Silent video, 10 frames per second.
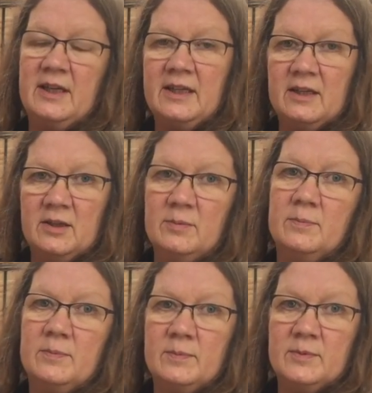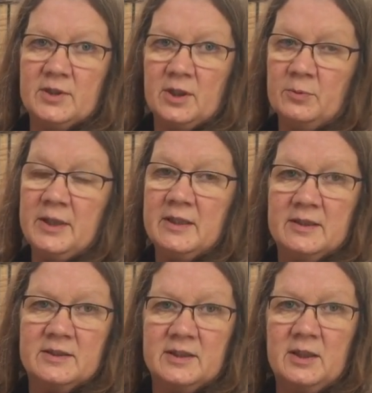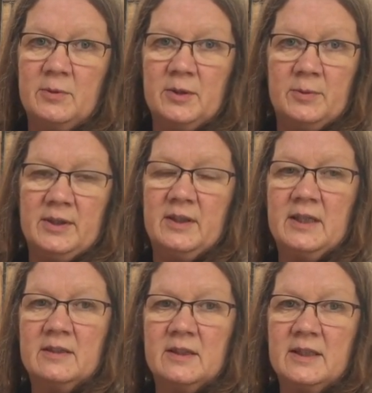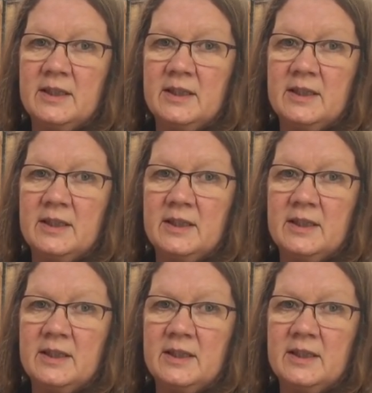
here so we can see whether we think that